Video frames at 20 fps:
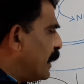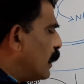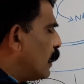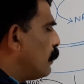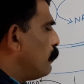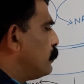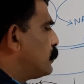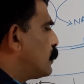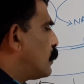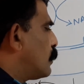
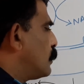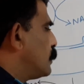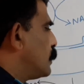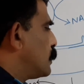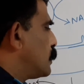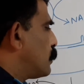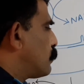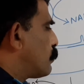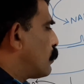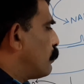ATPs are
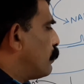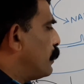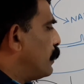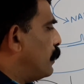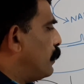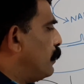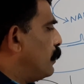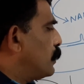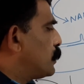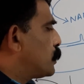resulted from
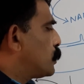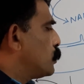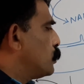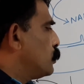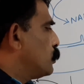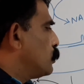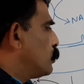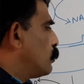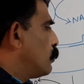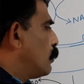
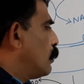NADH2